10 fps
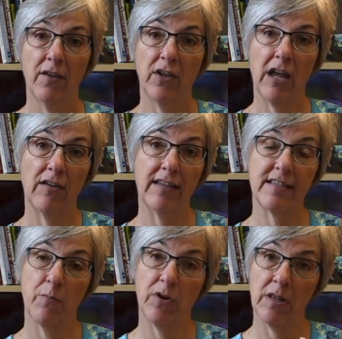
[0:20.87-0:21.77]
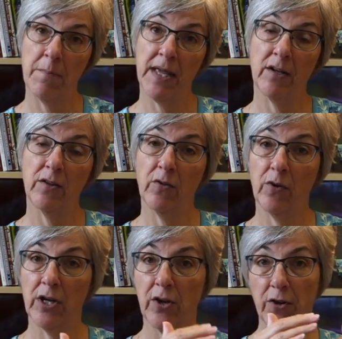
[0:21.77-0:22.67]
counting somewhere in the middle,
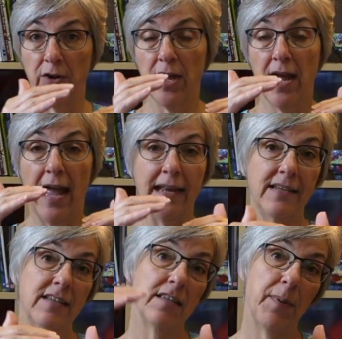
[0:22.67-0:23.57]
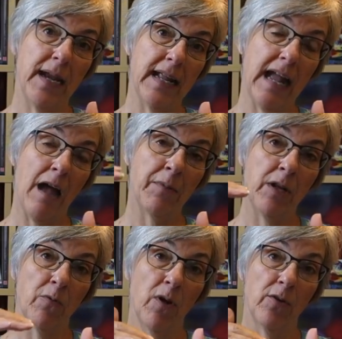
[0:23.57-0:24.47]
or you're anticipating how
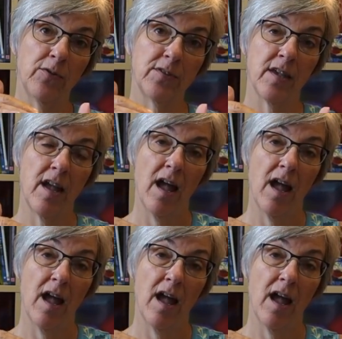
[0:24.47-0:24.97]
many rows